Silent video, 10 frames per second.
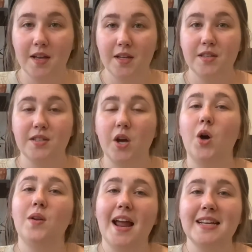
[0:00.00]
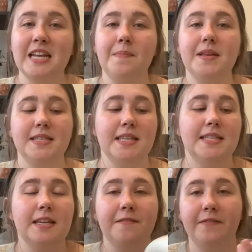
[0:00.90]
So next up is this
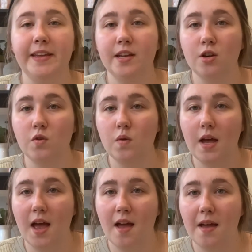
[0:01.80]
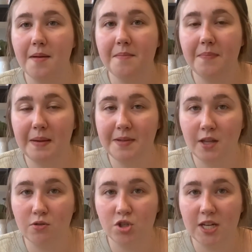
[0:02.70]
Aveeno baby
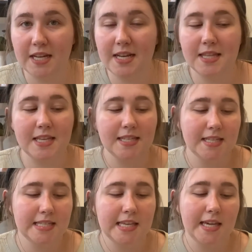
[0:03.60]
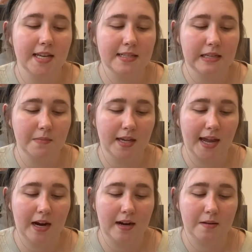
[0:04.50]
lotion. This is the Eczema
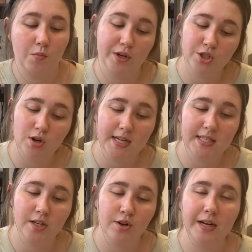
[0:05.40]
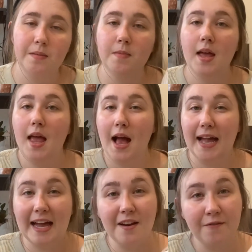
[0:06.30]
Care Moisturizing Cream. I
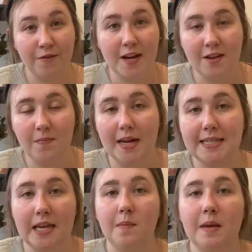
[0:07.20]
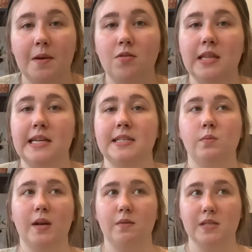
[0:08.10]
had a friend of mine tell me about this
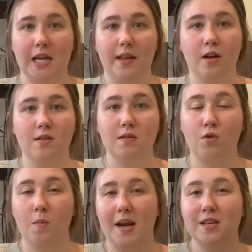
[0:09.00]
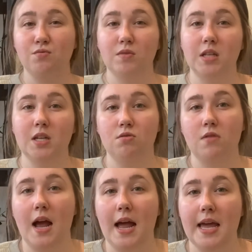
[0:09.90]
when I was telling her that Roman has really
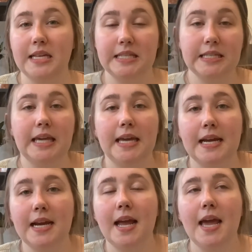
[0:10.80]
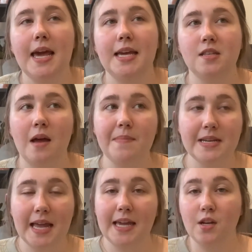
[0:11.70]
dry skin. He's not been
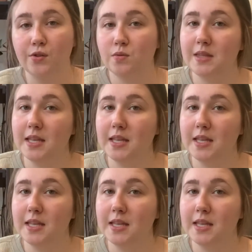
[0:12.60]
diagnosed with